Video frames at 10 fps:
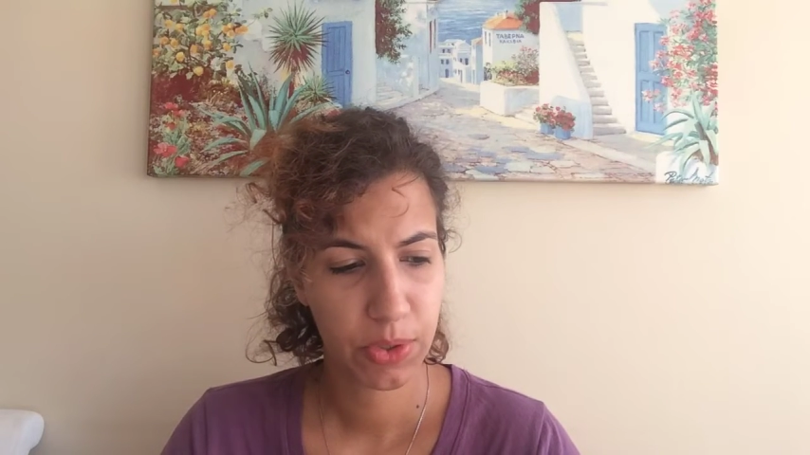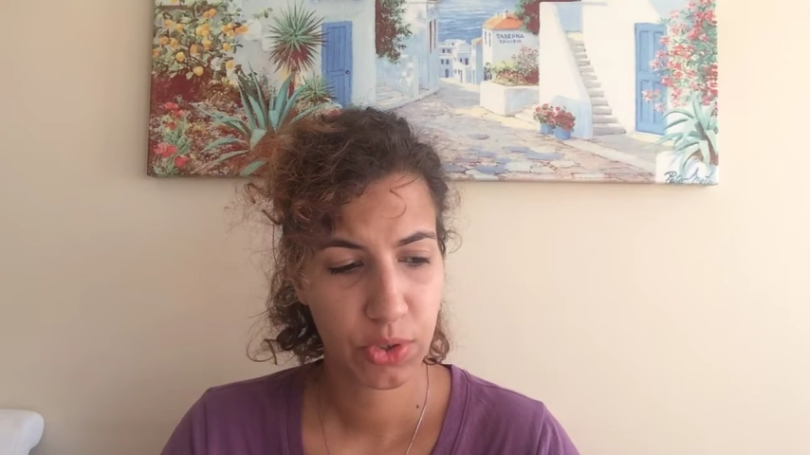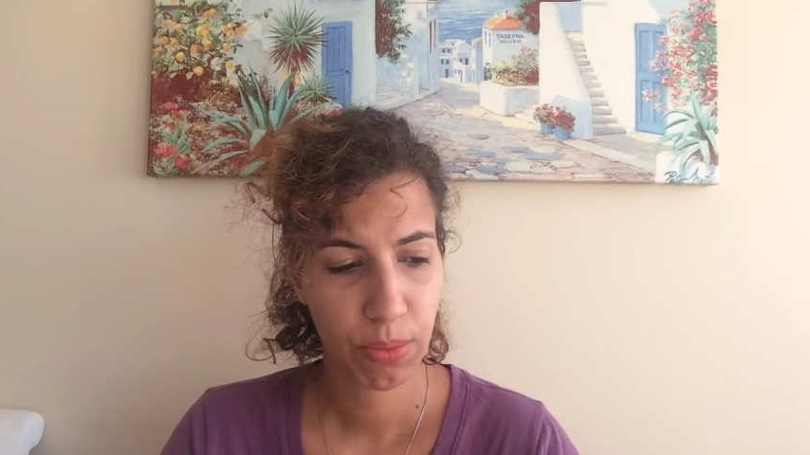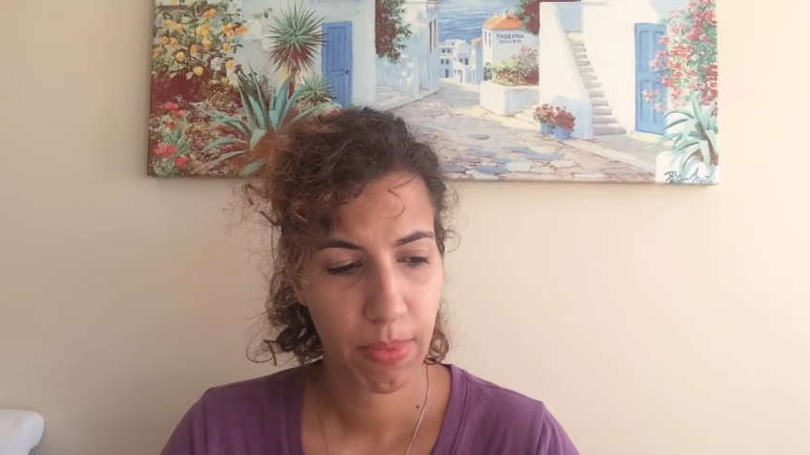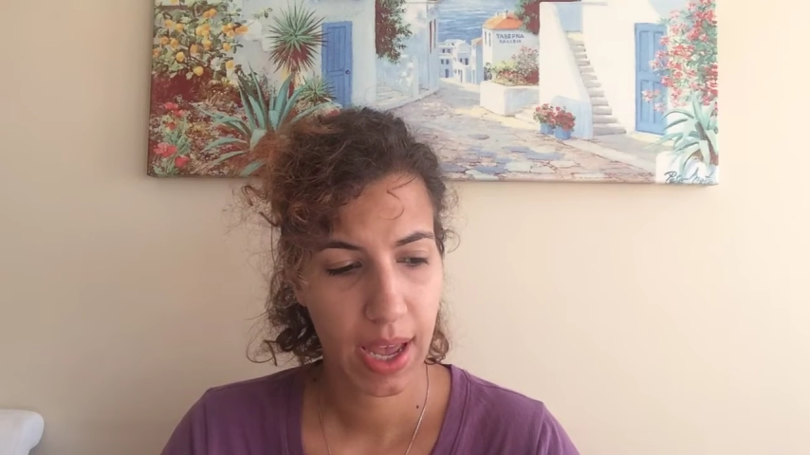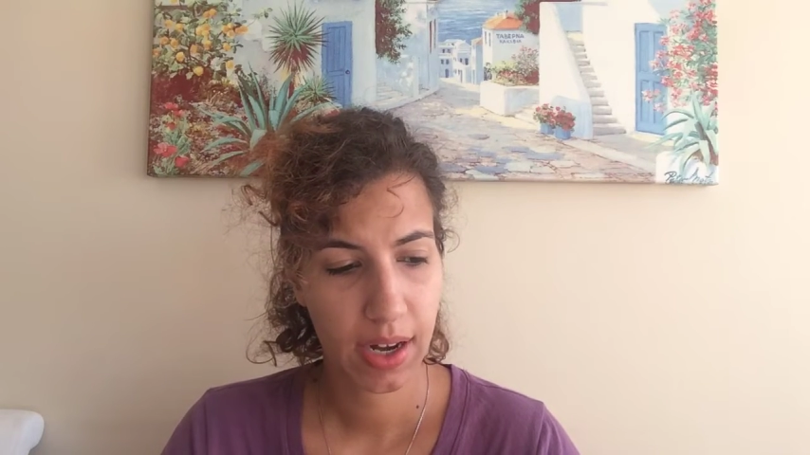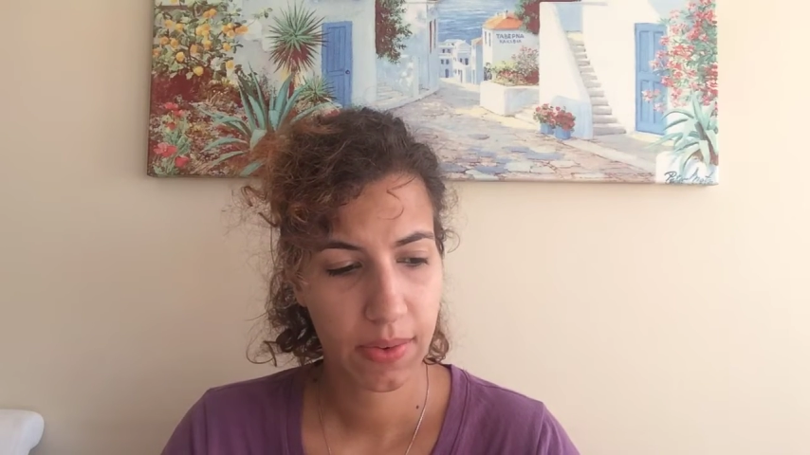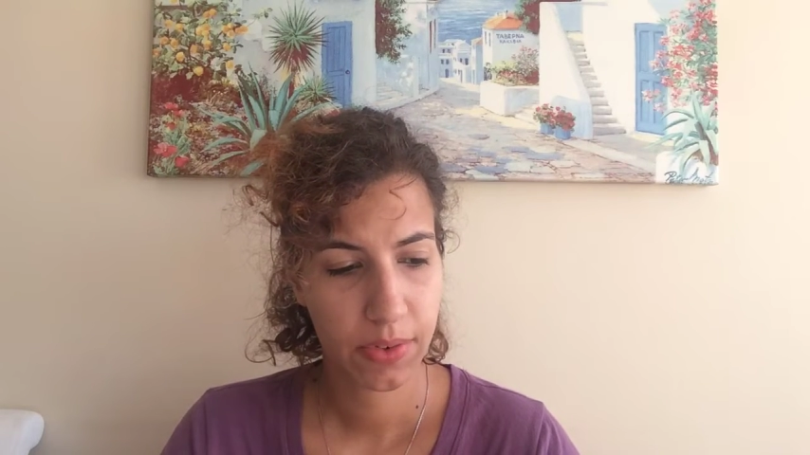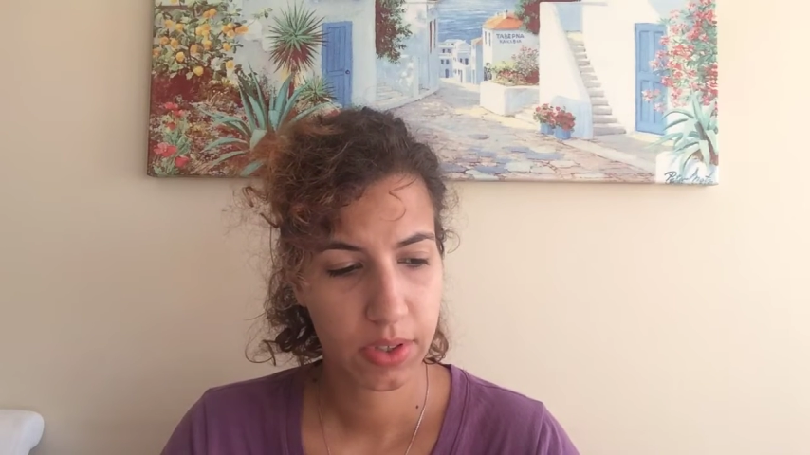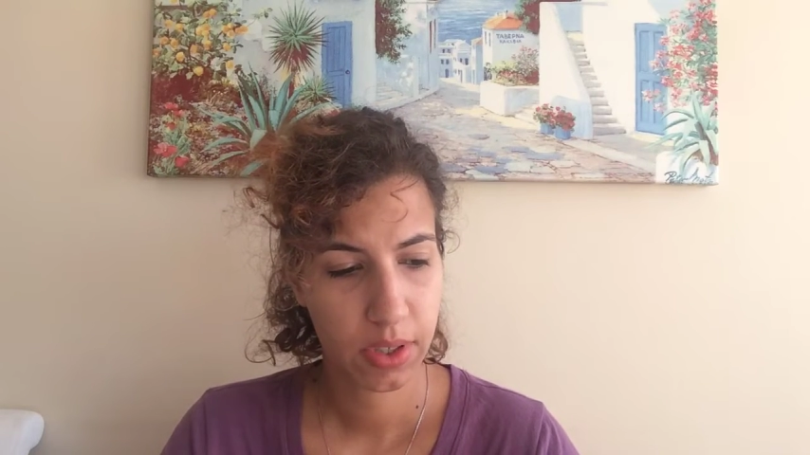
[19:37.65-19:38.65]

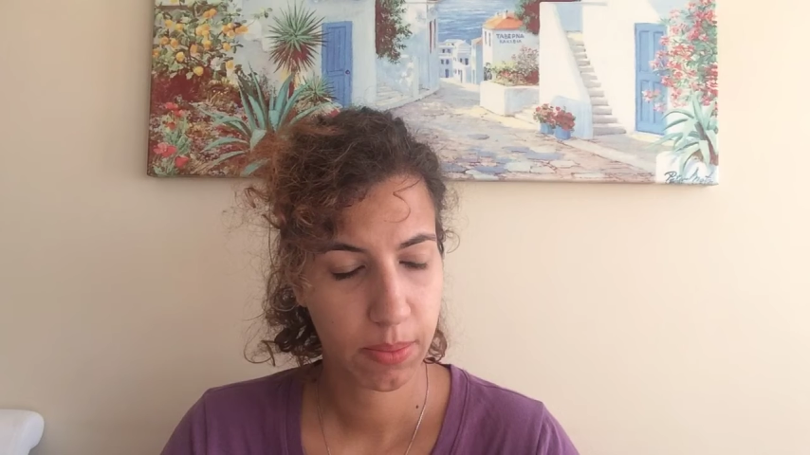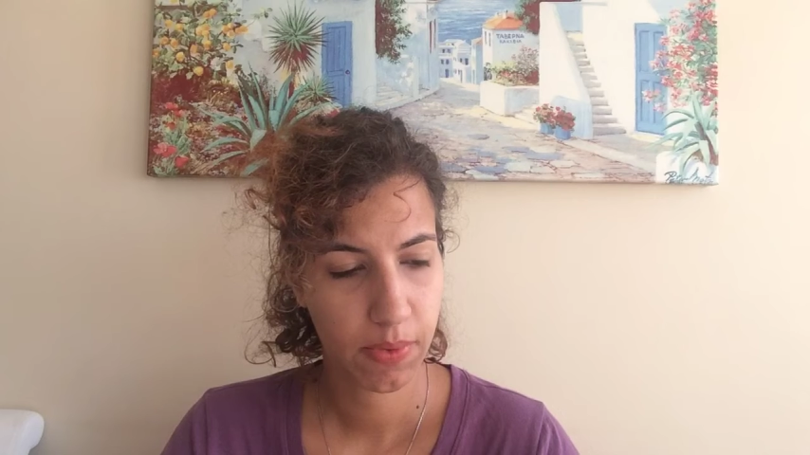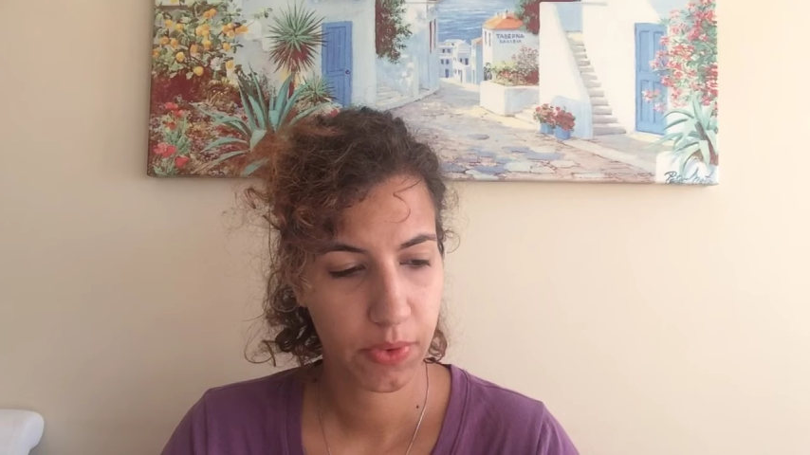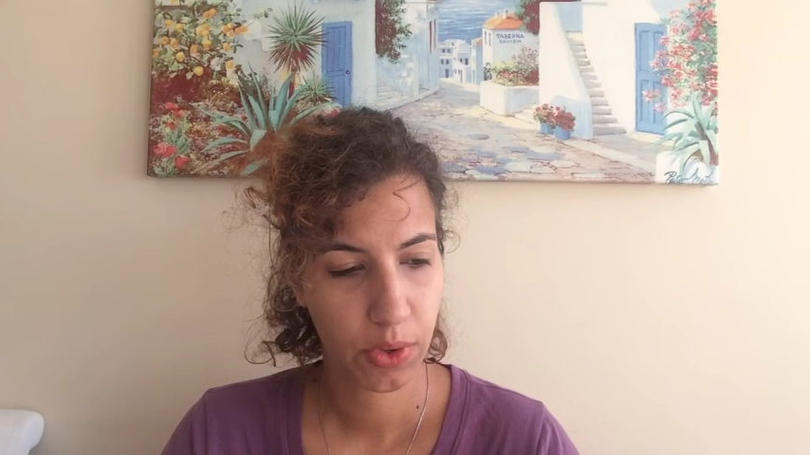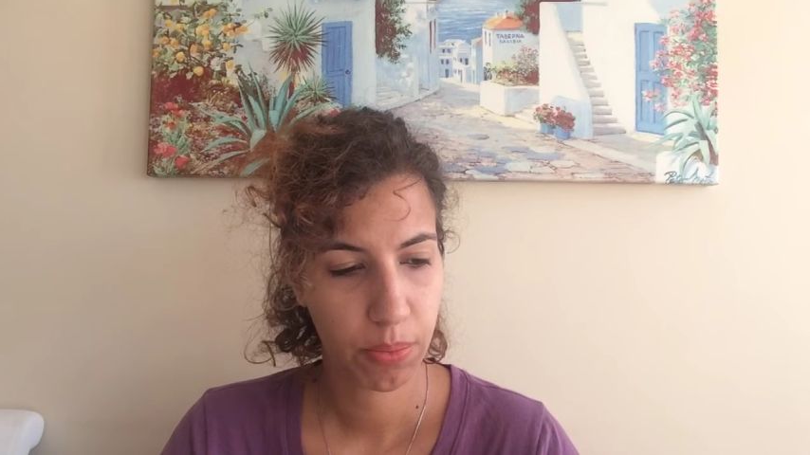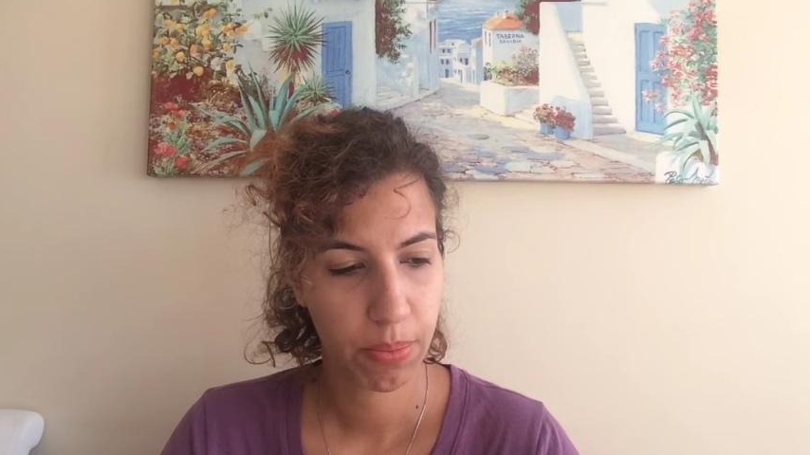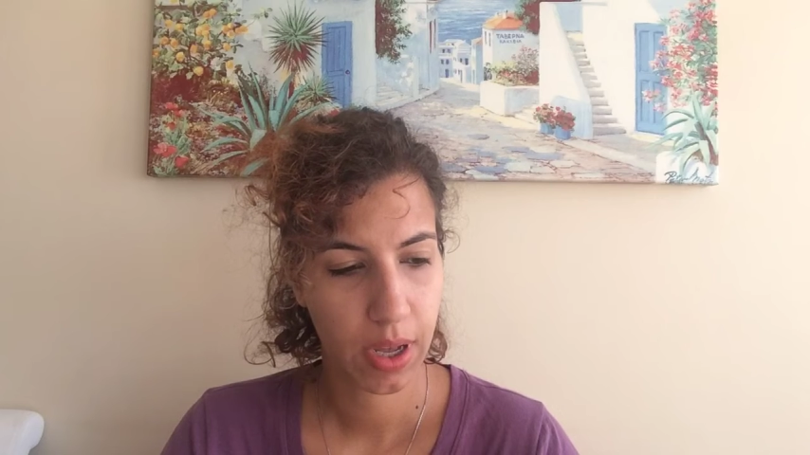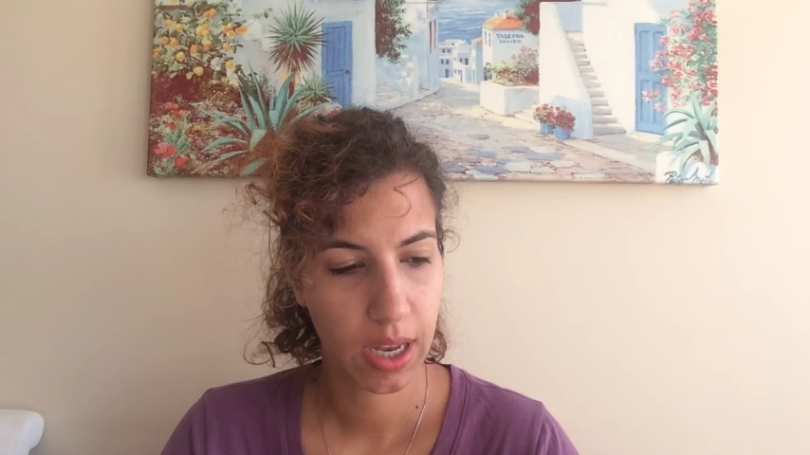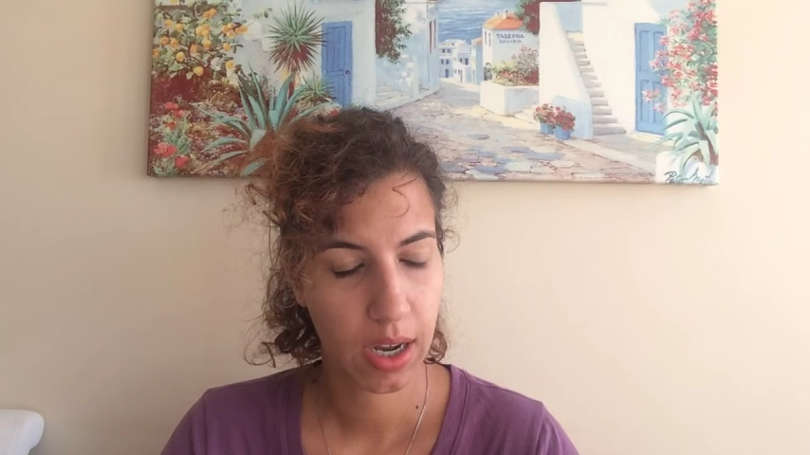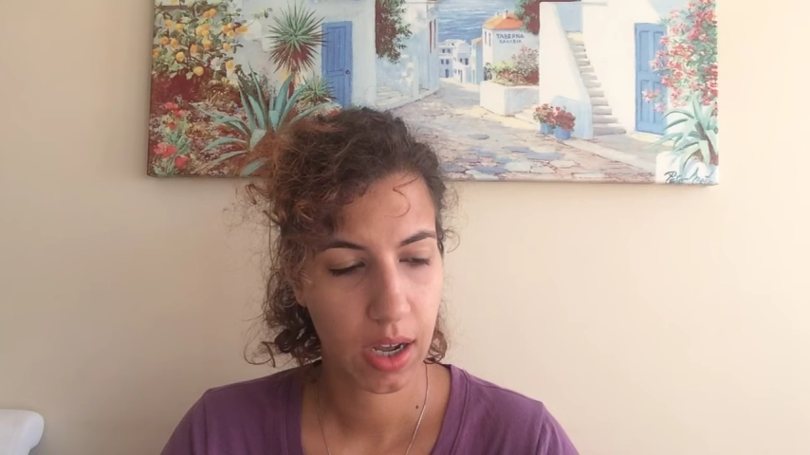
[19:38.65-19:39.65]
traumatic for some of you,
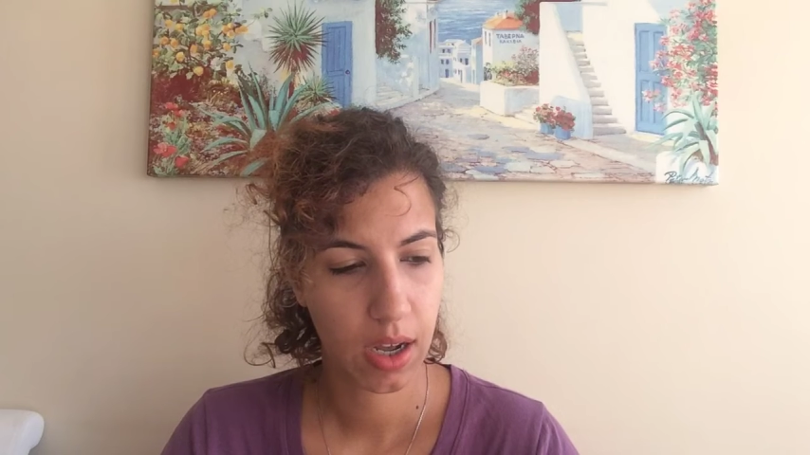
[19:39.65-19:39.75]
but